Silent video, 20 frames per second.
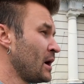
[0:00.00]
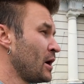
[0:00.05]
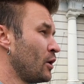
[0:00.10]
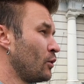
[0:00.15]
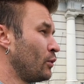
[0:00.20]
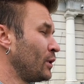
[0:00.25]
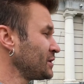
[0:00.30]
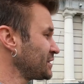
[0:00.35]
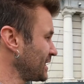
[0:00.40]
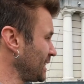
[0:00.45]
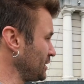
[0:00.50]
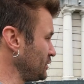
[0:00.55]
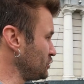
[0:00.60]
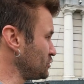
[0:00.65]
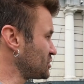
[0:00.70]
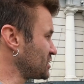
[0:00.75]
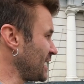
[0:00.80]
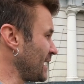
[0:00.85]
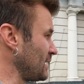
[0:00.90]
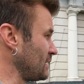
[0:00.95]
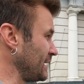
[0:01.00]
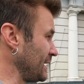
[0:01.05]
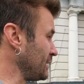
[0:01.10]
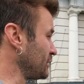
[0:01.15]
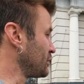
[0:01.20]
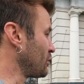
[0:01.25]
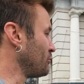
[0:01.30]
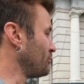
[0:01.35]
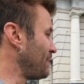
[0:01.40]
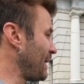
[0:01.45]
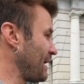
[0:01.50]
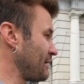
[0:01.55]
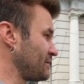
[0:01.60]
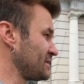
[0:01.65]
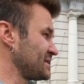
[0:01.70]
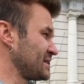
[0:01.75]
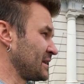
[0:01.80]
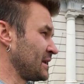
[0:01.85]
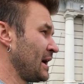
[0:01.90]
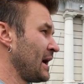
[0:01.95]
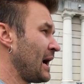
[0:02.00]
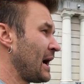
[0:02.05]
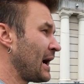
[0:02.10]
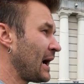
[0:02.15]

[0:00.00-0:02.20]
What can you tell in comparison?